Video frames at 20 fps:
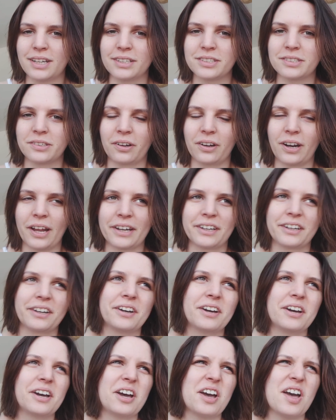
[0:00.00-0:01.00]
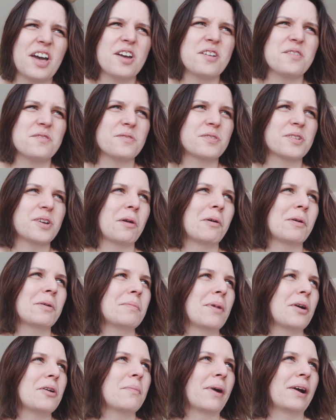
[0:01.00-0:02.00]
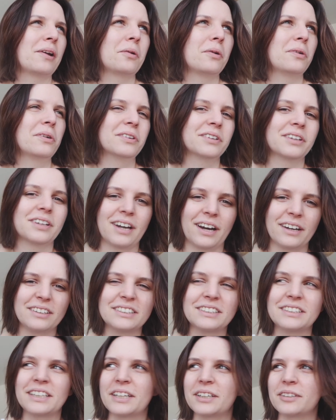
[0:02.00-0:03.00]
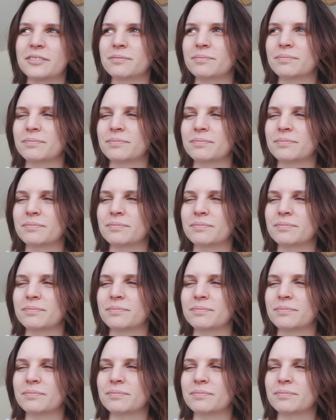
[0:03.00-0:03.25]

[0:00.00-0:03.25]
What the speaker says: It's not like a "oh, go and mow my lawn" kind of thing.